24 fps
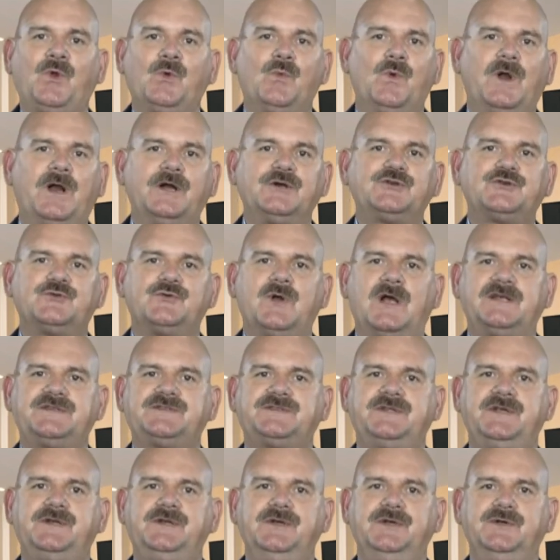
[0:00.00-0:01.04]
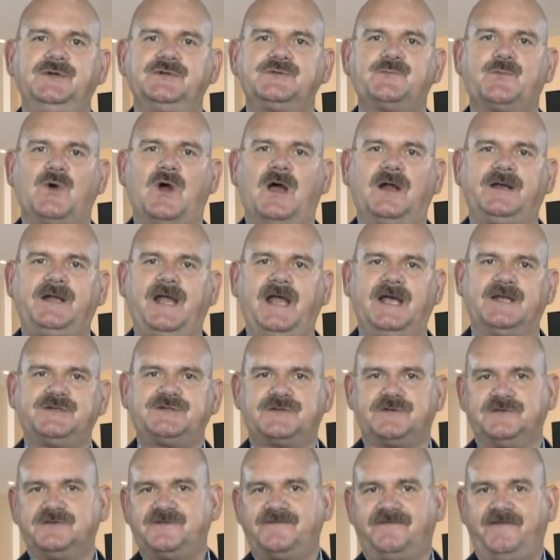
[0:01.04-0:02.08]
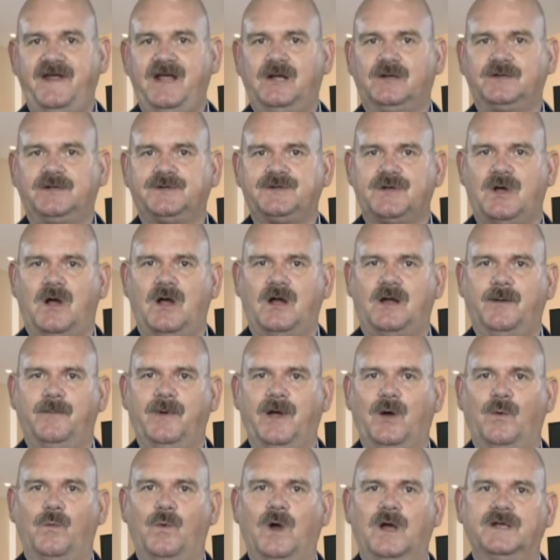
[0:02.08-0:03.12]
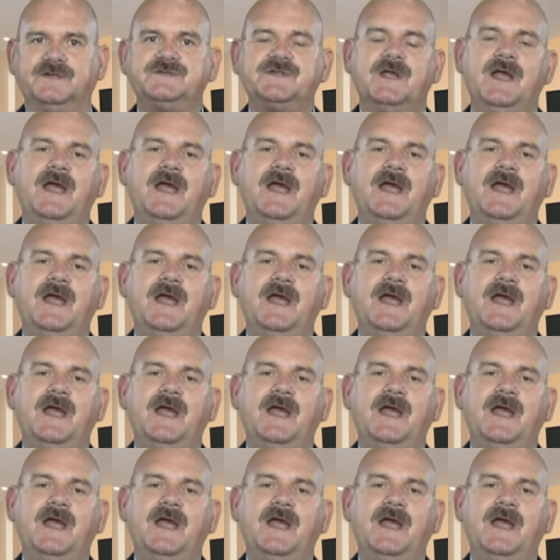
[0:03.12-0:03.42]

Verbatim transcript: What our trusted news broadcasters failed to talk about was